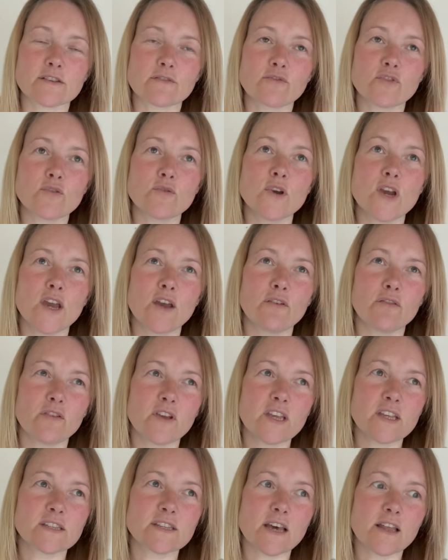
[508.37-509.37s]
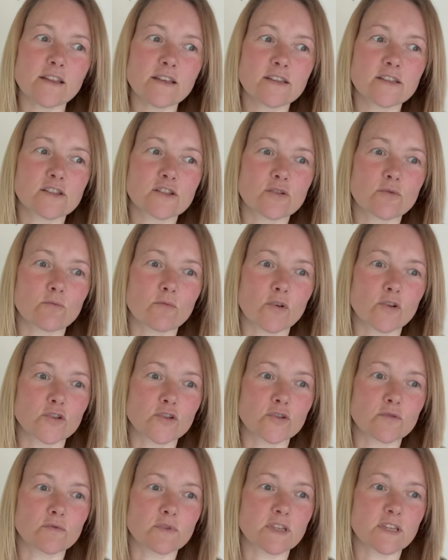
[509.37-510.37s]
if you fear telling someone
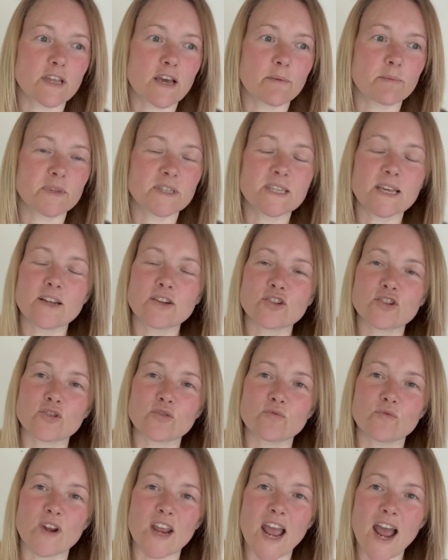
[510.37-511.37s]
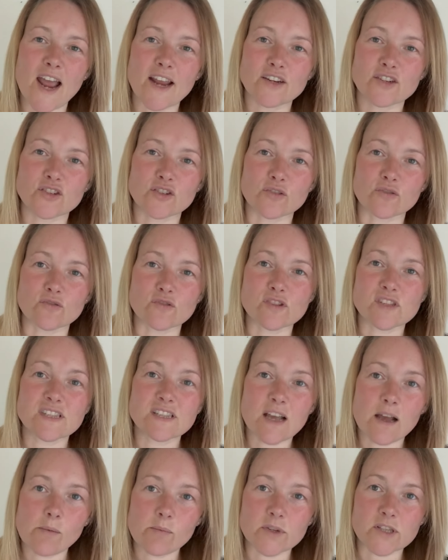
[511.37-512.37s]
due to their potential reaction or
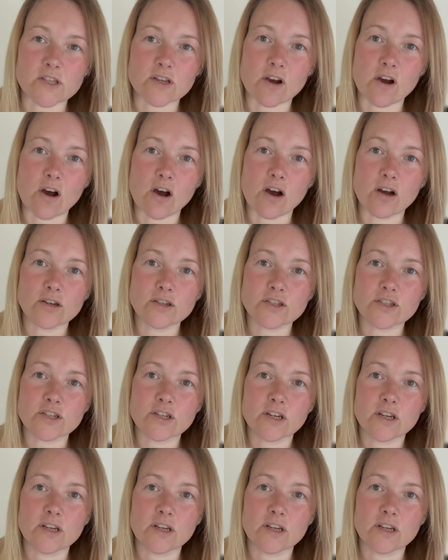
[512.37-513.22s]
sabotage,